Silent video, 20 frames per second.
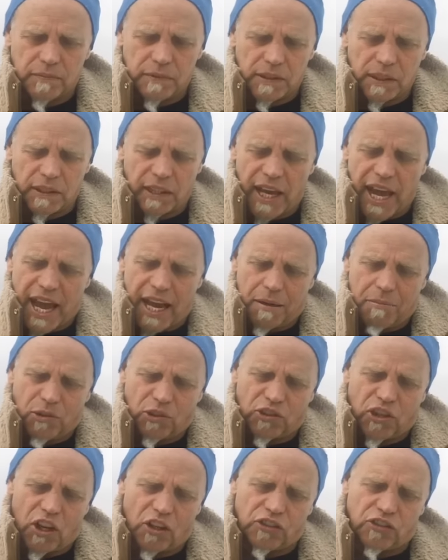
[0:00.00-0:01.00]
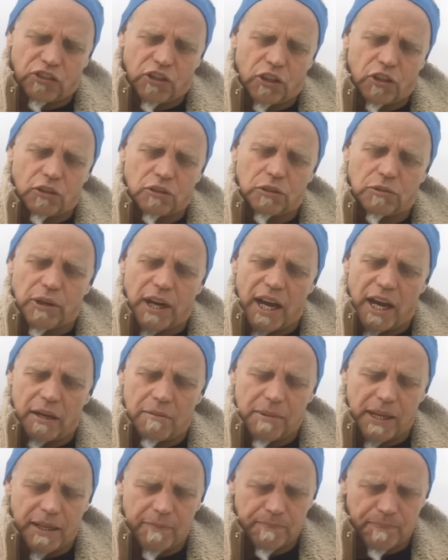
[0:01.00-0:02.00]
and the animals all circled
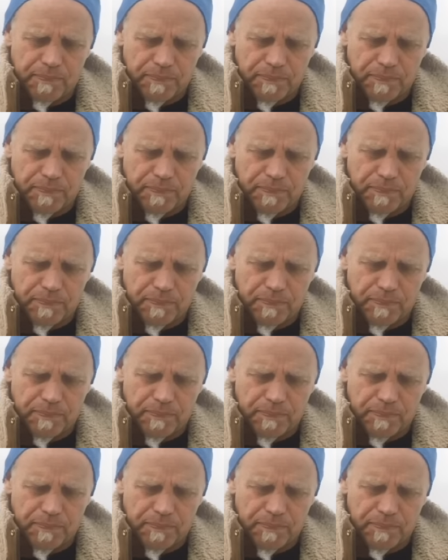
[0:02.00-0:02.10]
around me.